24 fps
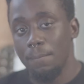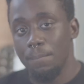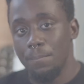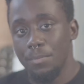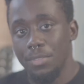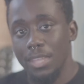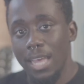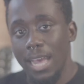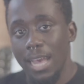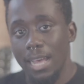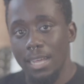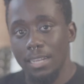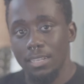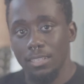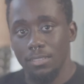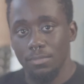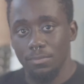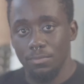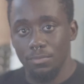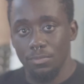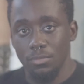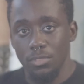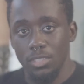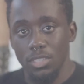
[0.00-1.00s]
that,
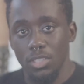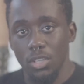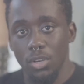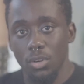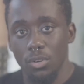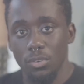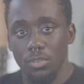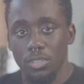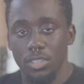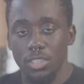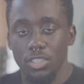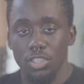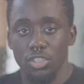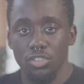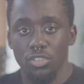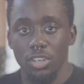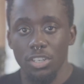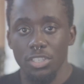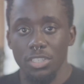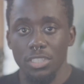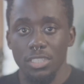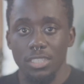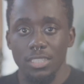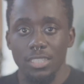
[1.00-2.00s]
you know,
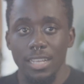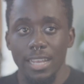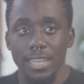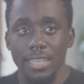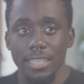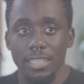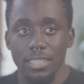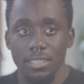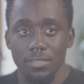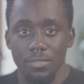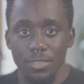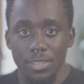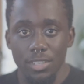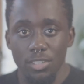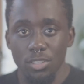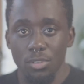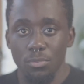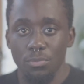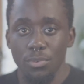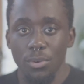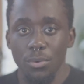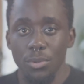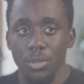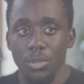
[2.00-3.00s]
construction site in the
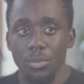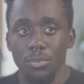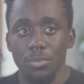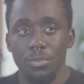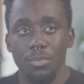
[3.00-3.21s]
photo.